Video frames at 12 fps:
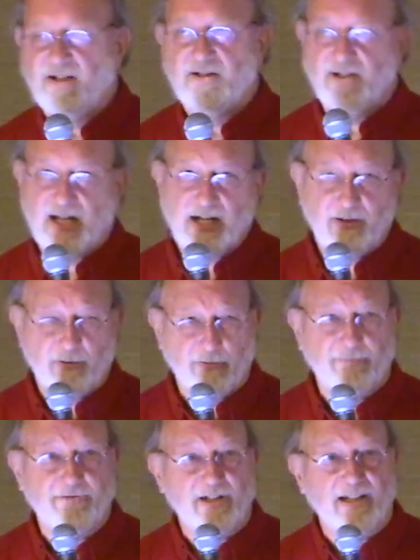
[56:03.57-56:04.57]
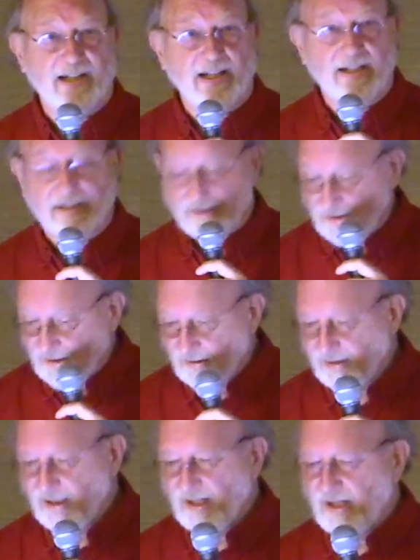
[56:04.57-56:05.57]
necrophilia,
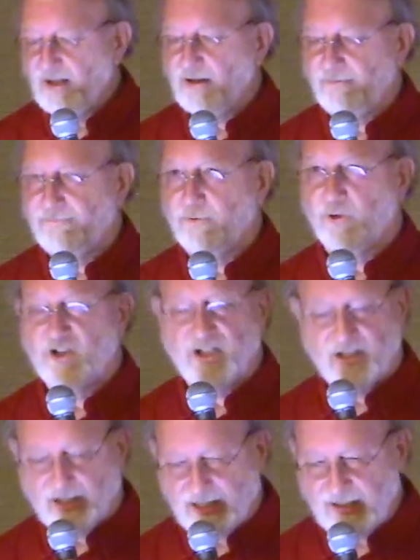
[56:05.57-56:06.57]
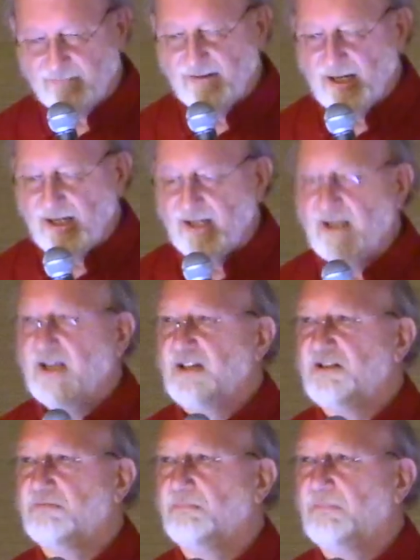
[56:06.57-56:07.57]
unfortunately.
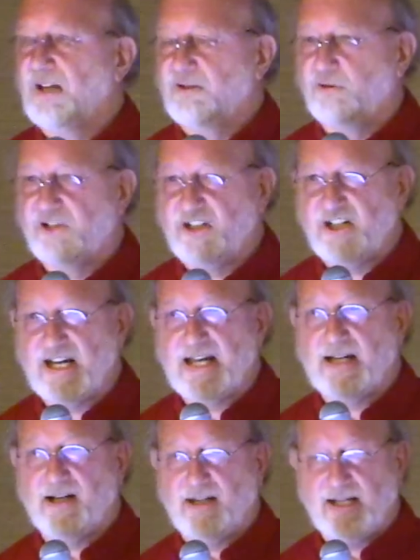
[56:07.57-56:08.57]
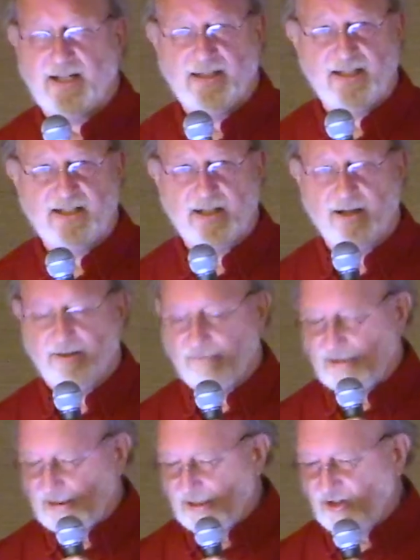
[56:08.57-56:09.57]
Christianity and these other
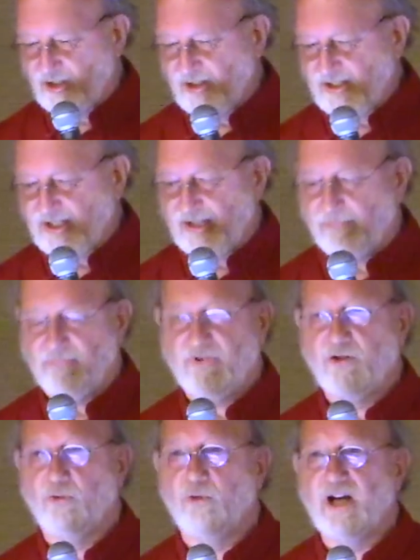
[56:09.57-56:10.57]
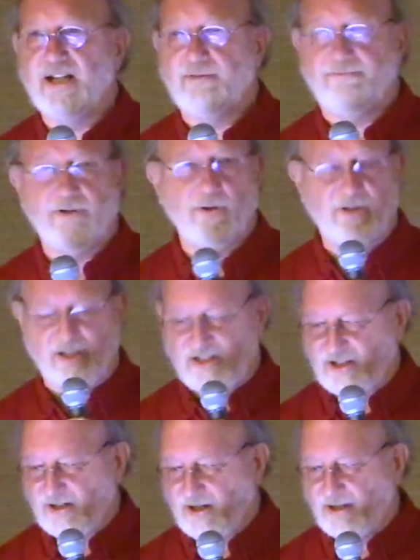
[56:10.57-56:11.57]
religions seem quite
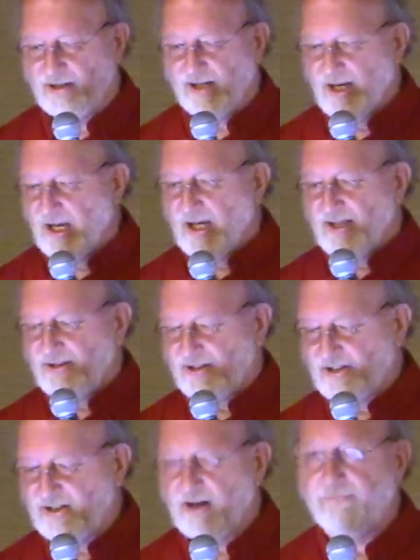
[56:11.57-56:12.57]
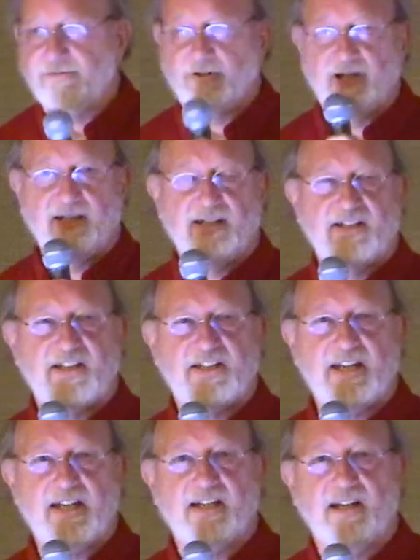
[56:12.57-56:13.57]
focused on the suffering, the
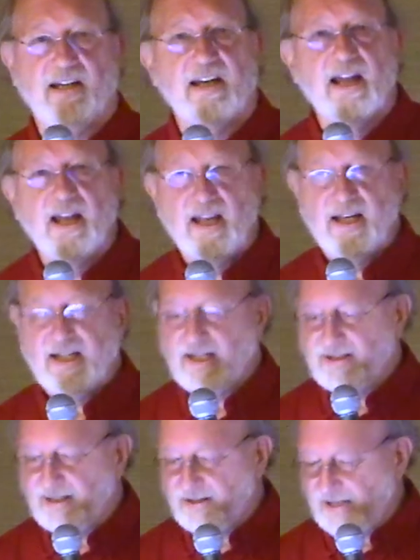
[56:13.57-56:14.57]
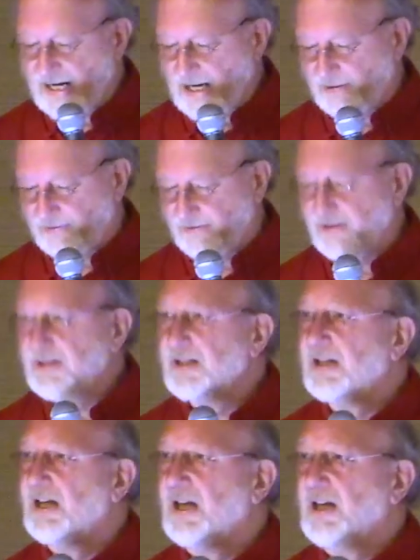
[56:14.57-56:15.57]
sin, and the death.
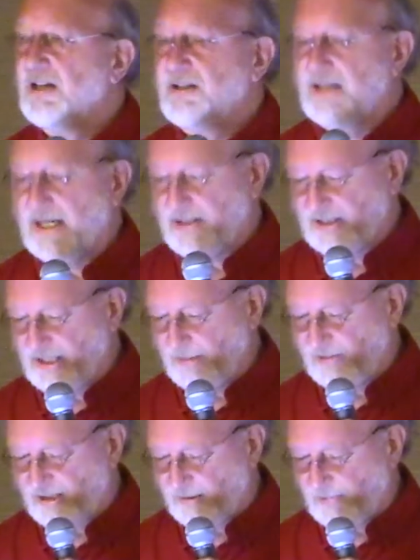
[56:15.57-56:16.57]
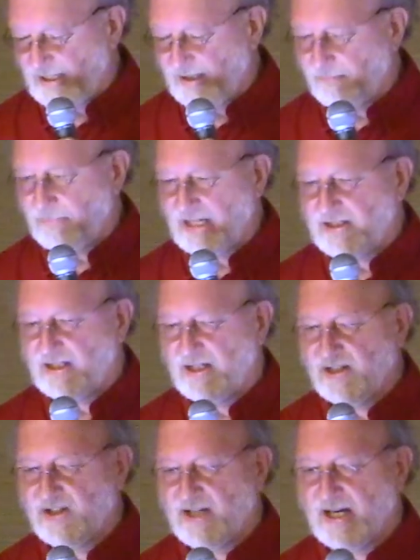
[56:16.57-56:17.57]
That seems to be the
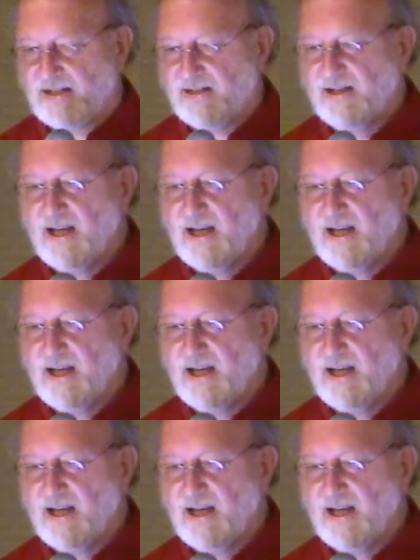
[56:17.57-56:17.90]
message that